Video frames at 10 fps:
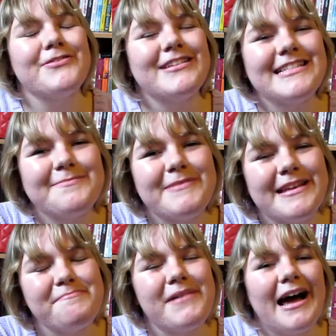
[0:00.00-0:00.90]
So this has
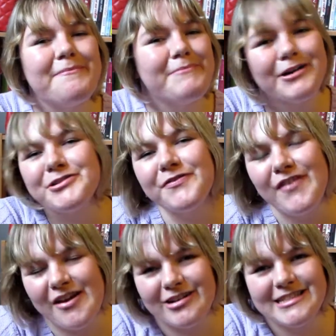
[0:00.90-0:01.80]
been my March
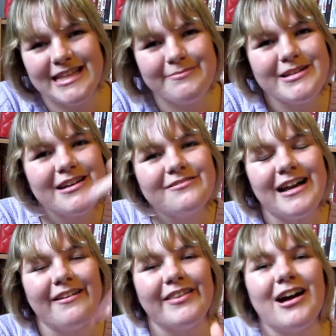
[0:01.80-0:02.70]
favorites. Let me know
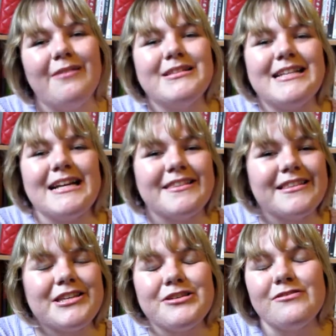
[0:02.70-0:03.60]
down in the comments
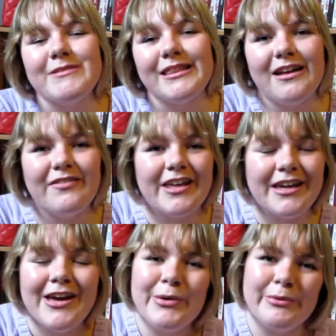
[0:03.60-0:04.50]
anything that you have been
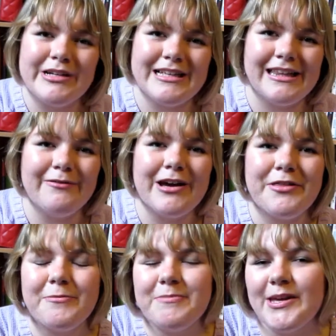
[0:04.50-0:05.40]
loving recently,
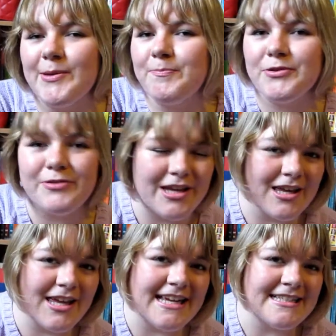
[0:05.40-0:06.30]
whether it be
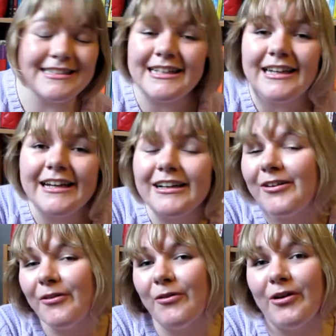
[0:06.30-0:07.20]
beauty and
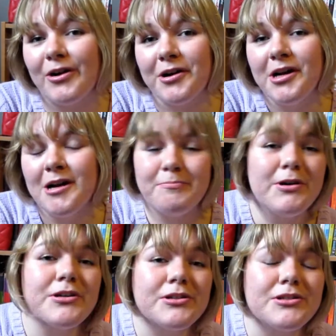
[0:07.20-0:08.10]
skincare, or
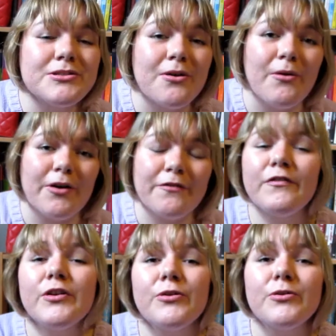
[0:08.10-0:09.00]
books, or
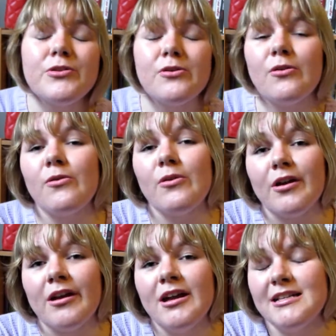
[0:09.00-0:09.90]
food,
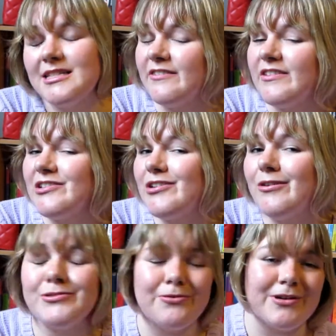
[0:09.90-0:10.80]
or TV
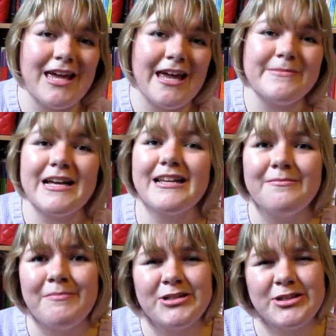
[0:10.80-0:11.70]
shows, or games. I
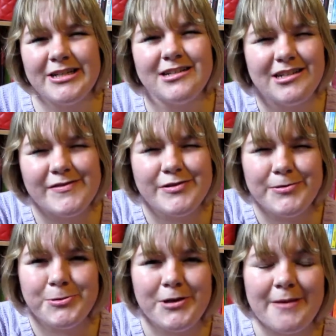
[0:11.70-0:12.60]
didn't mention any TV
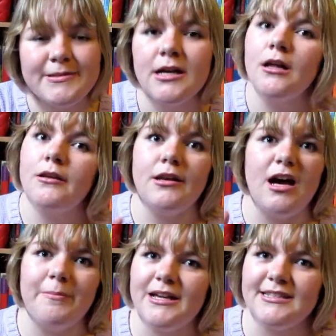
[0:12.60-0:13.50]
shows or games,
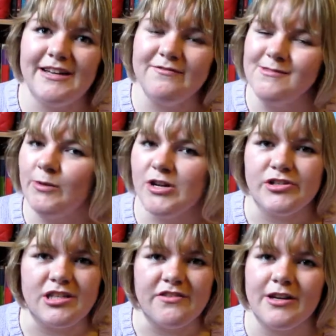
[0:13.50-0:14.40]
not because I haven't been
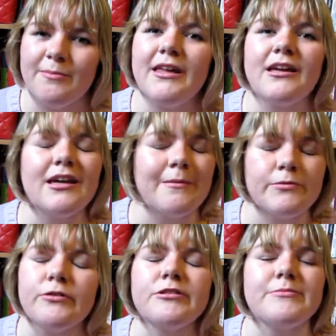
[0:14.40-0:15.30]
watching TV or playing
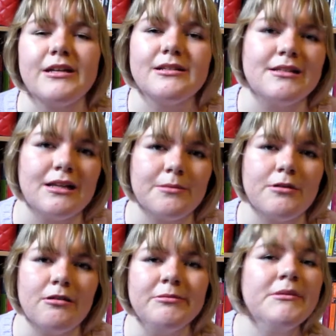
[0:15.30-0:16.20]
games. Trust me, that is not the
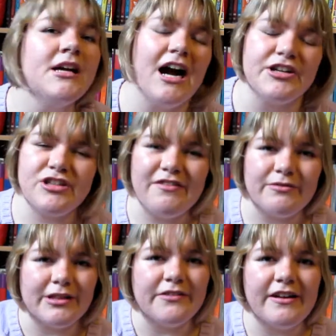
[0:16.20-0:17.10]
problem. I just
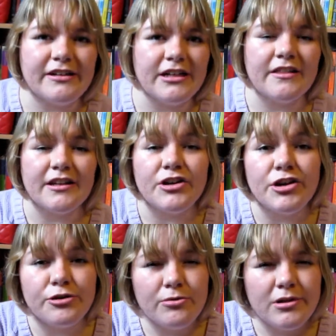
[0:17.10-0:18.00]
haven't really found anything
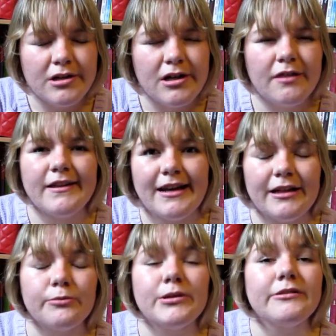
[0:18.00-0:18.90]
new that I
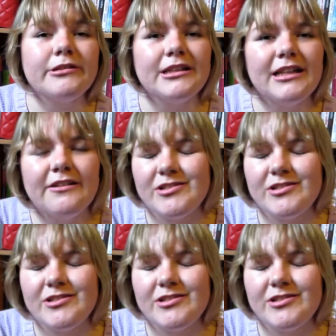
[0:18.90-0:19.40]
like really, really love.